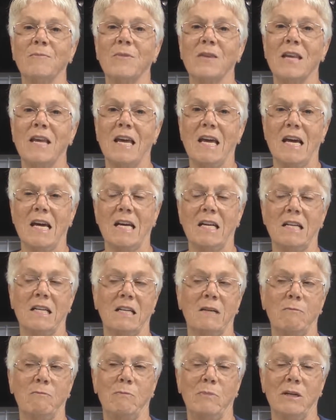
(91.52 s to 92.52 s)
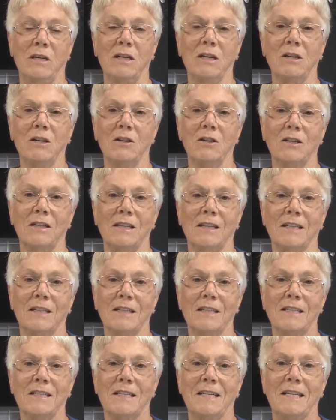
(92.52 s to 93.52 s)
And Bill
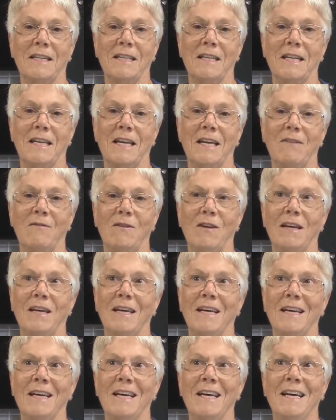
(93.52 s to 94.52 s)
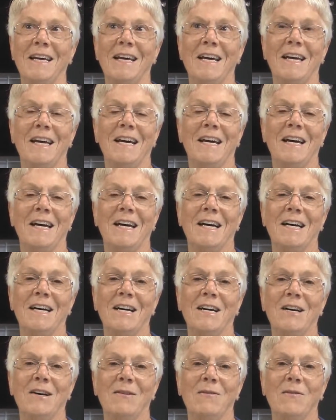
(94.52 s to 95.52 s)
enlisted in the Navy.
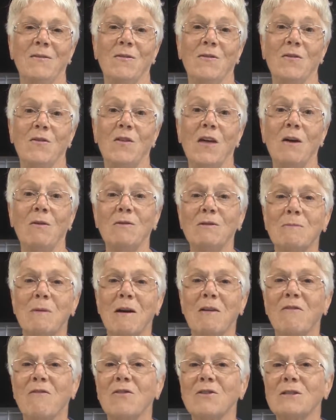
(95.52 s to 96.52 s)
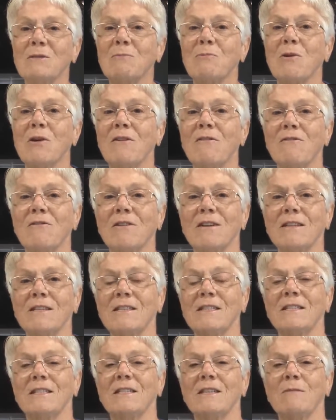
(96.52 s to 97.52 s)
That was my first
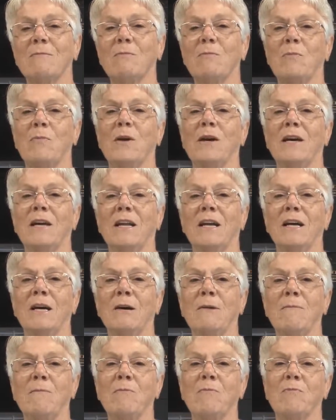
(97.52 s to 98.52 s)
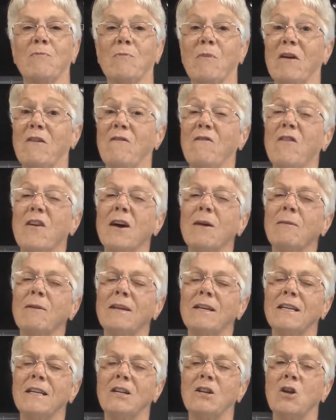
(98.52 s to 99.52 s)
preference. But my
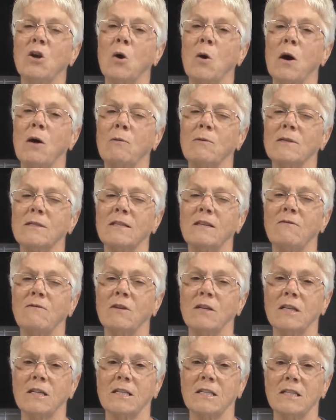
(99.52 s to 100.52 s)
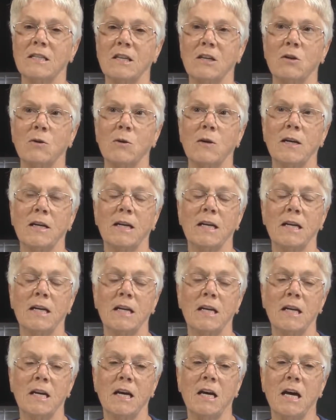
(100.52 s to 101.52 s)
family didn't know I was even considering
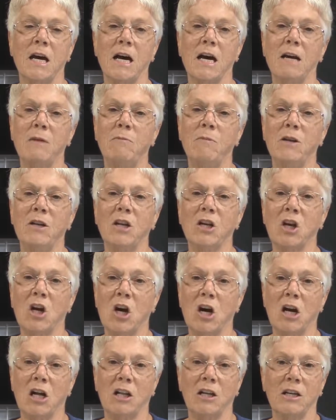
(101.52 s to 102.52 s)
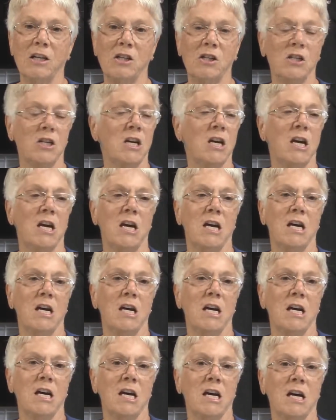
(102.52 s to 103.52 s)
it. I'd been to college,
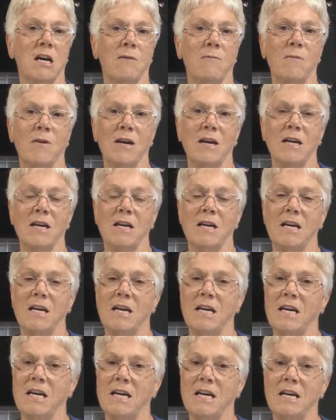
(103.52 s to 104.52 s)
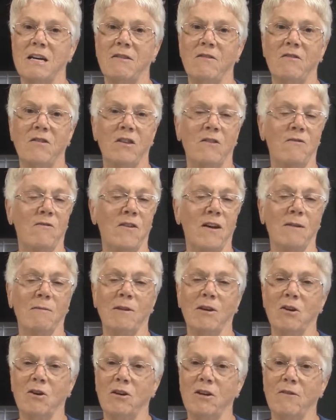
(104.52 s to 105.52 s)
and the
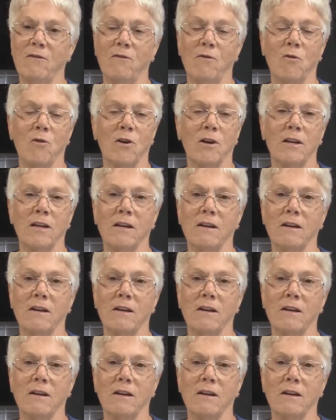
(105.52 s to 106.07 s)
family couldn't afford